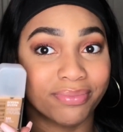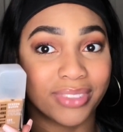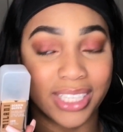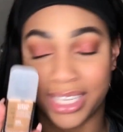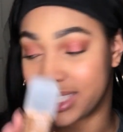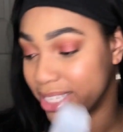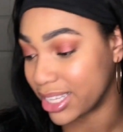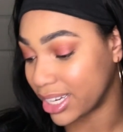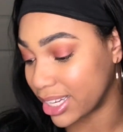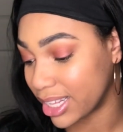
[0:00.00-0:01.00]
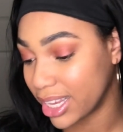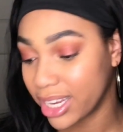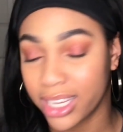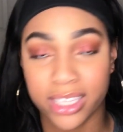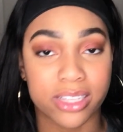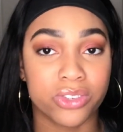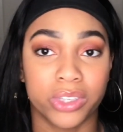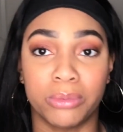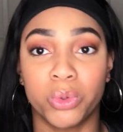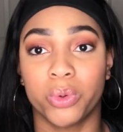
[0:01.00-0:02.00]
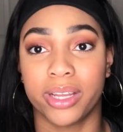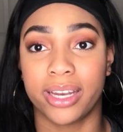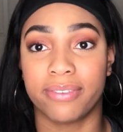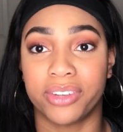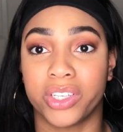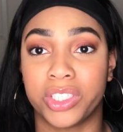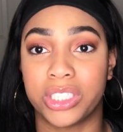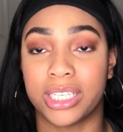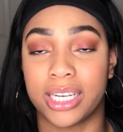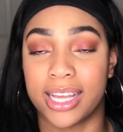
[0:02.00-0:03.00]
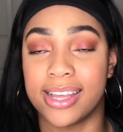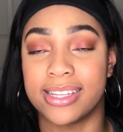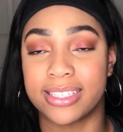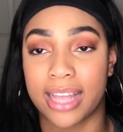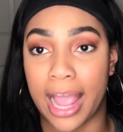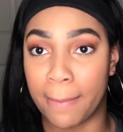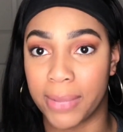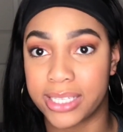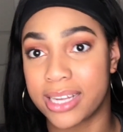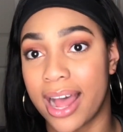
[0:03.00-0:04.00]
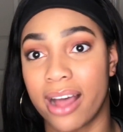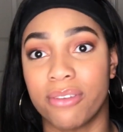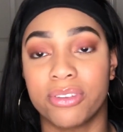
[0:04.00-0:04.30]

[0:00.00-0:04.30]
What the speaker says: you need to get it. The Scream Queen foundation is a must-have.